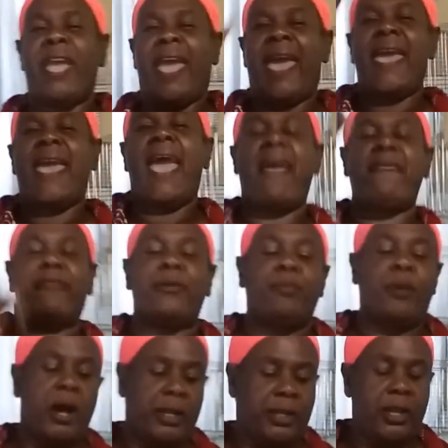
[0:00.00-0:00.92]
Hey
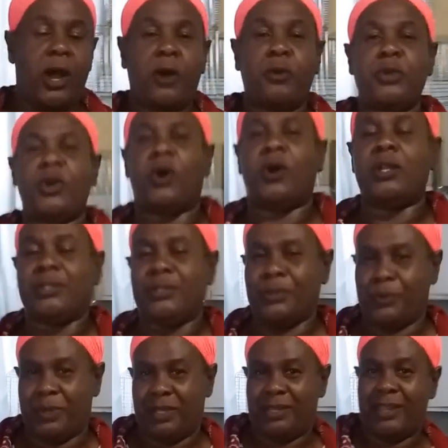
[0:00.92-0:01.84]
everybody, how y'all
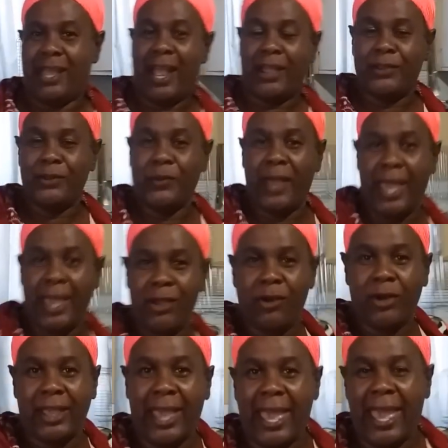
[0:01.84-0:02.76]
doing? How you
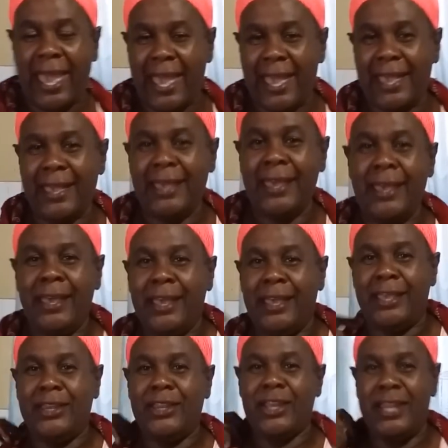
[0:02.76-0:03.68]
hang okay?
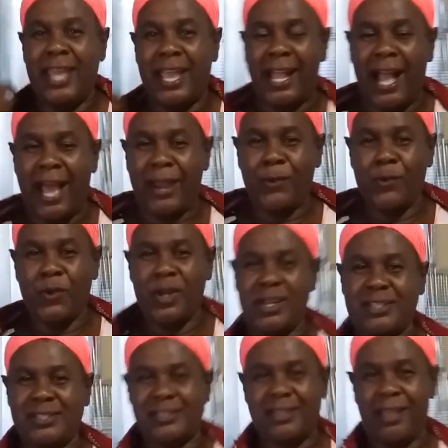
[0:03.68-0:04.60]
In your neck of the
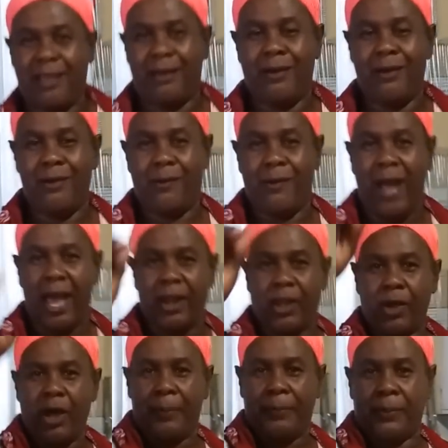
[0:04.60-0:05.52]
woods? What
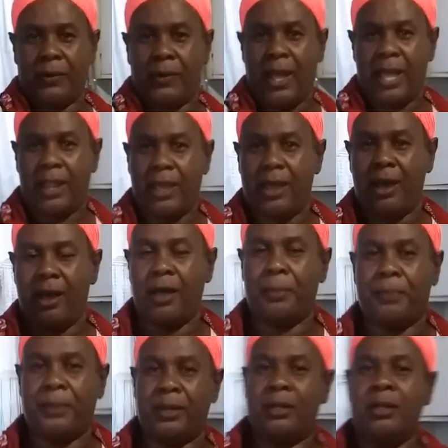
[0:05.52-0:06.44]
up? What
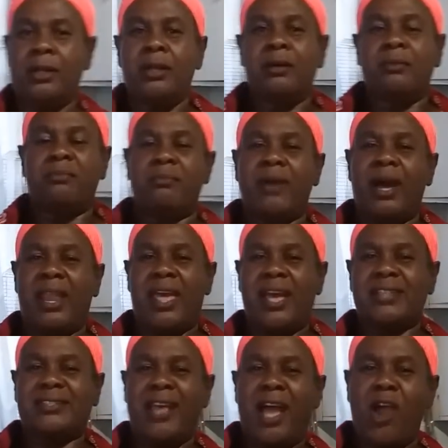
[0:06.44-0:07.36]
up?
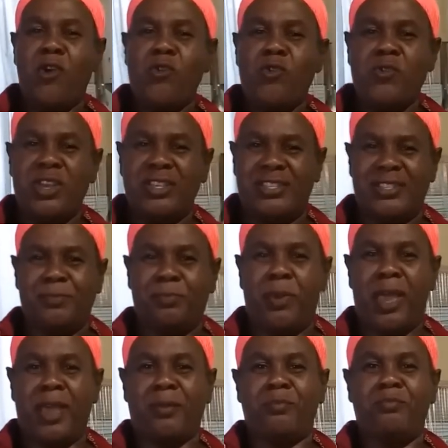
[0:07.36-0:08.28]
Manners and
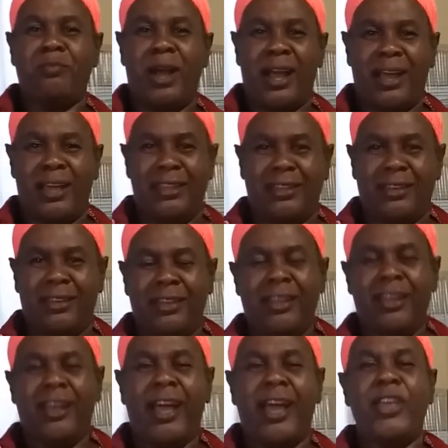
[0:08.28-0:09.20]
respect, man.
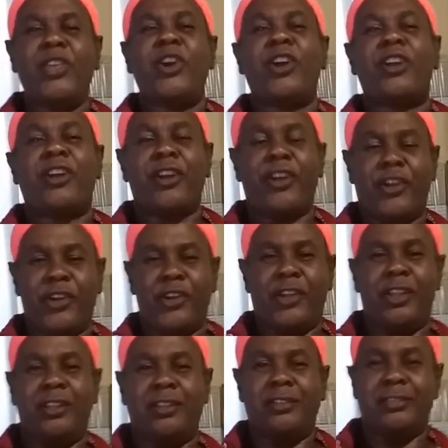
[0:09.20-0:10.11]
How your
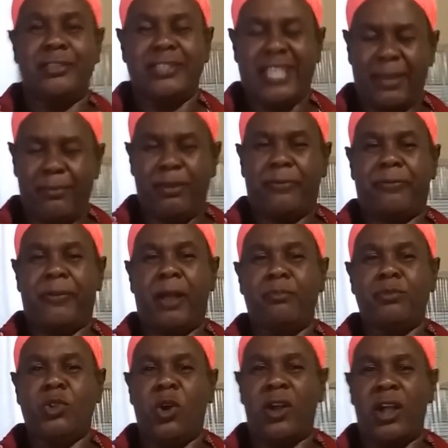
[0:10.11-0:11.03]
girl, Debbie
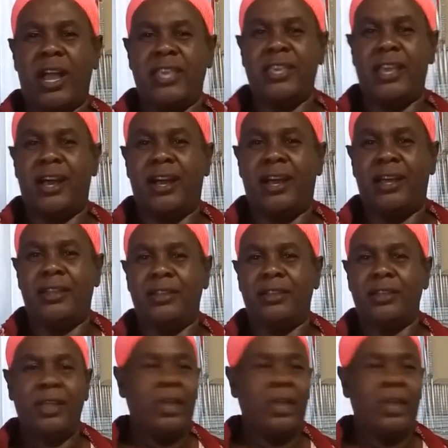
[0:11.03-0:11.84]
from Dollar Yard.